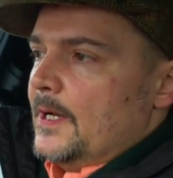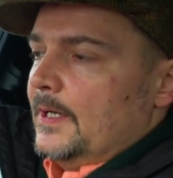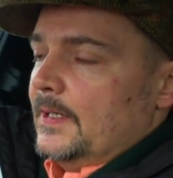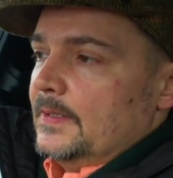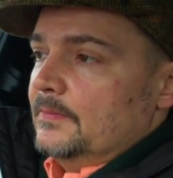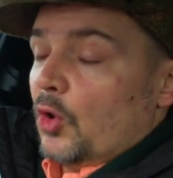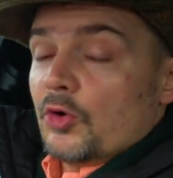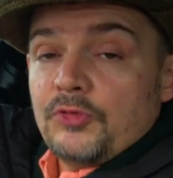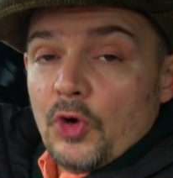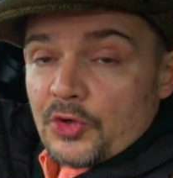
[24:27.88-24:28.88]
uh, more
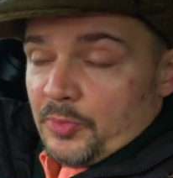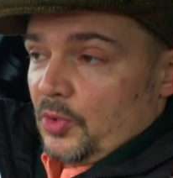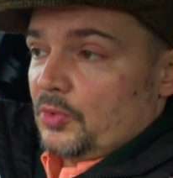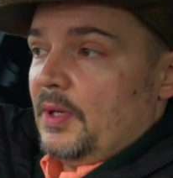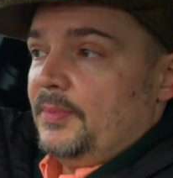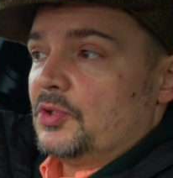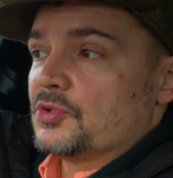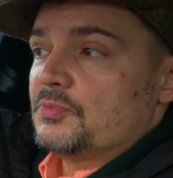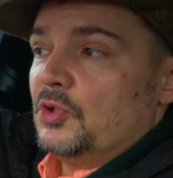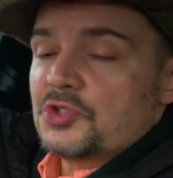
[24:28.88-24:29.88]
affordable, maybe
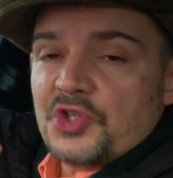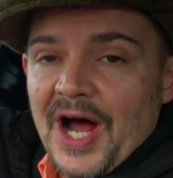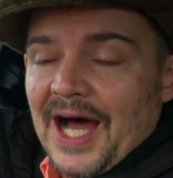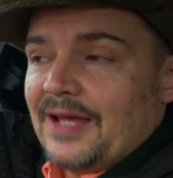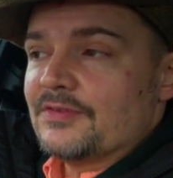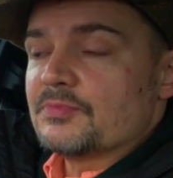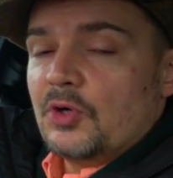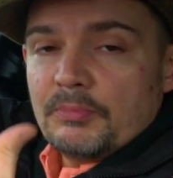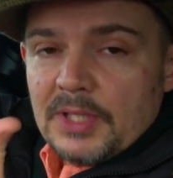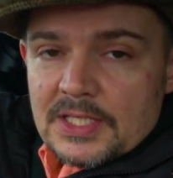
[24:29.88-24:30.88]
does more drives,
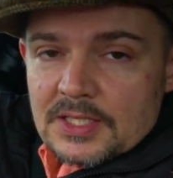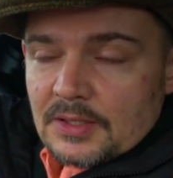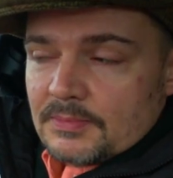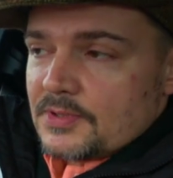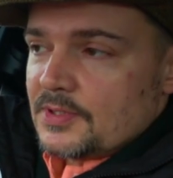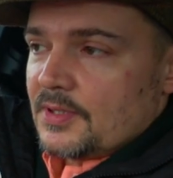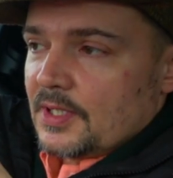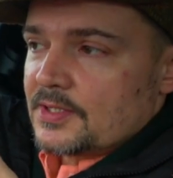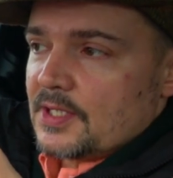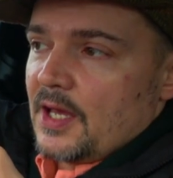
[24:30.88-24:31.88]
more meetups and
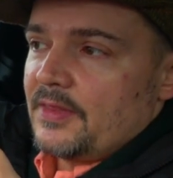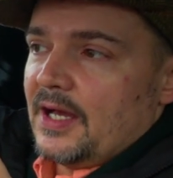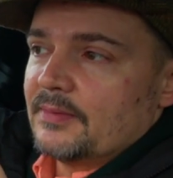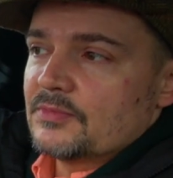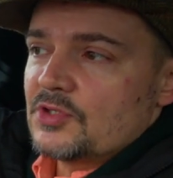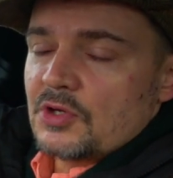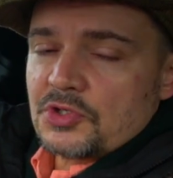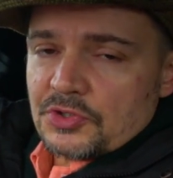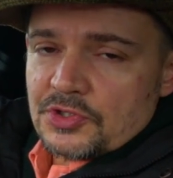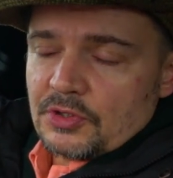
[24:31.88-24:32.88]
things like that, and
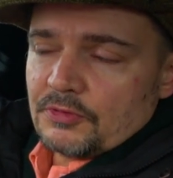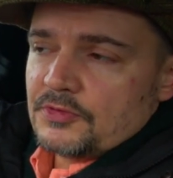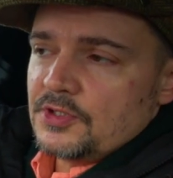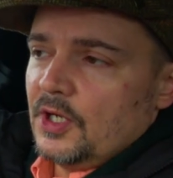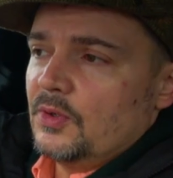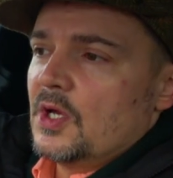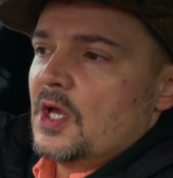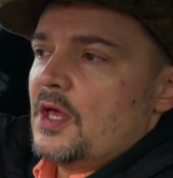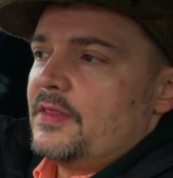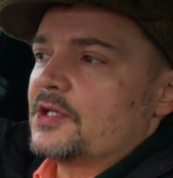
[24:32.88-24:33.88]
social stuff. So
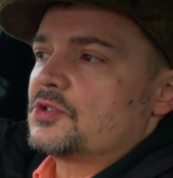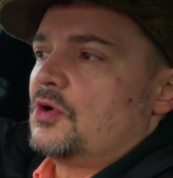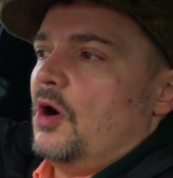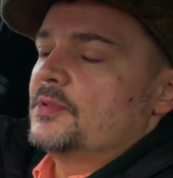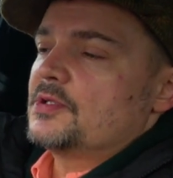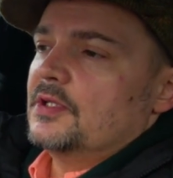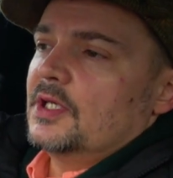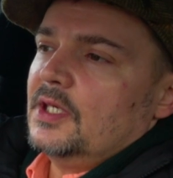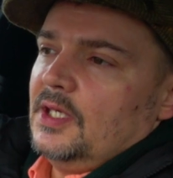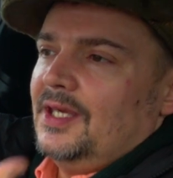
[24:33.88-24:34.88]
that's got me to
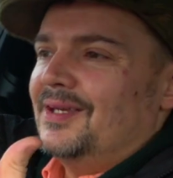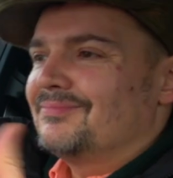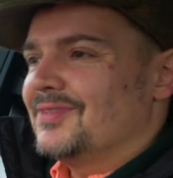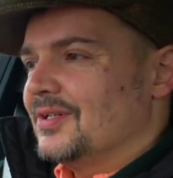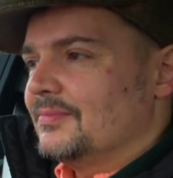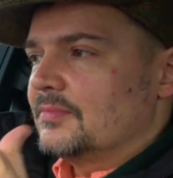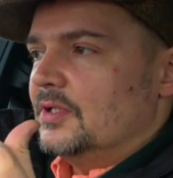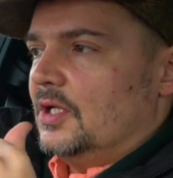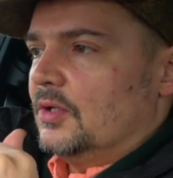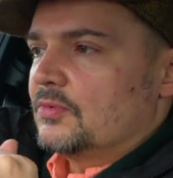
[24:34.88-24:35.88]
thinking that,
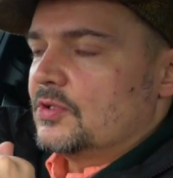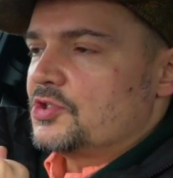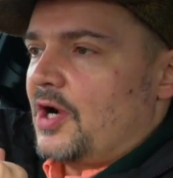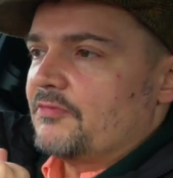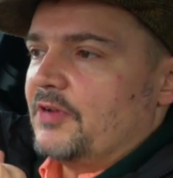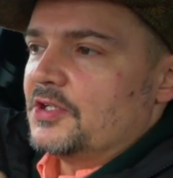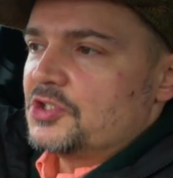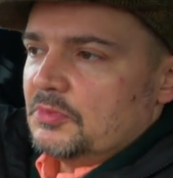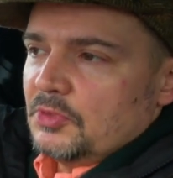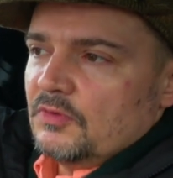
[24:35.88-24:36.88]
you know, could Drive
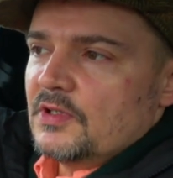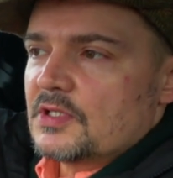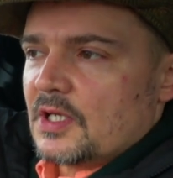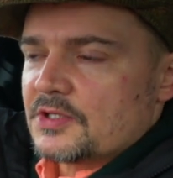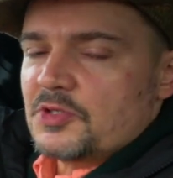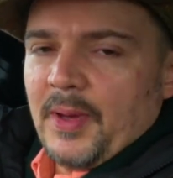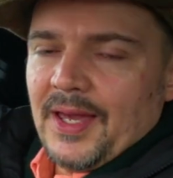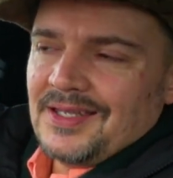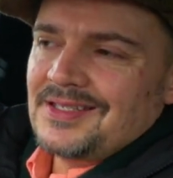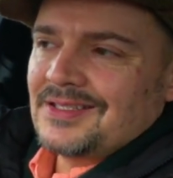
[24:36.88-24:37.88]
Venture move into that
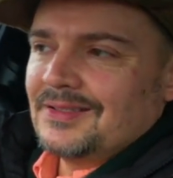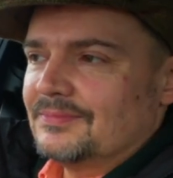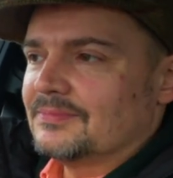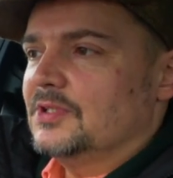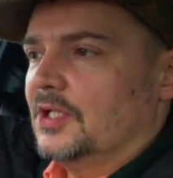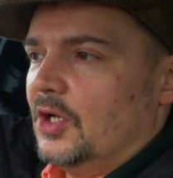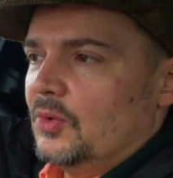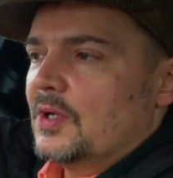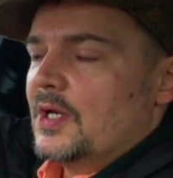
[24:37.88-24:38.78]
space and, you know,